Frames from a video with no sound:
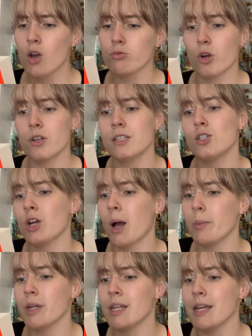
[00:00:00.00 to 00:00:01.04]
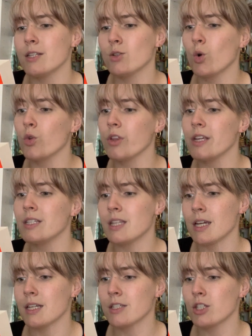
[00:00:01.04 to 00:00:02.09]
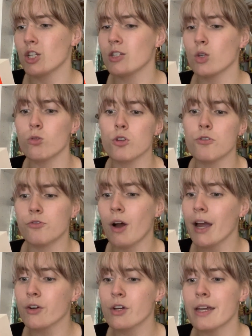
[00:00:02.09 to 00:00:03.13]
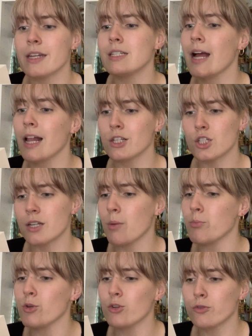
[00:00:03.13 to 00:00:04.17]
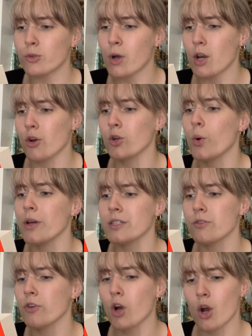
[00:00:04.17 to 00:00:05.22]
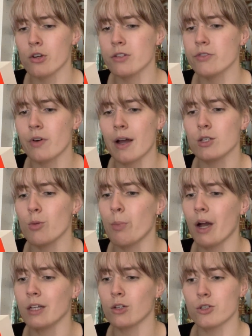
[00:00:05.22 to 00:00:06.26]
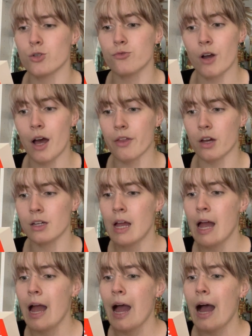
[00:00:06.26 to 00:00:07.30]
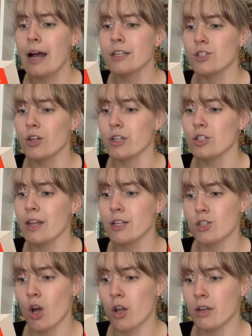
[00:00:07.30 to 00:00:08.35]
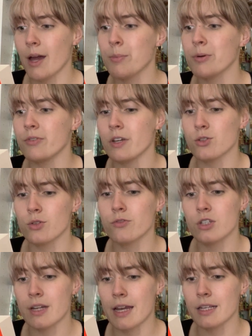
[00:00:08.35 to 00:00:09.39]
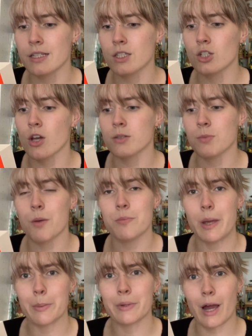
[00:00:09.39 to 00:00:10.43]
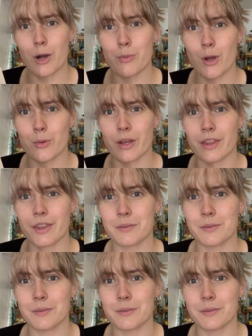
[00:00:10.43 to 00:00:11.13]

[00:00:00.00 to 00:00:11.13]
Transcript: Rosie Jarman is all these things. She is also fiery and intelligent and beautiful and on a quest of her own to find her biological father, a search that Don, a professor of genetics, just might be able to help her with.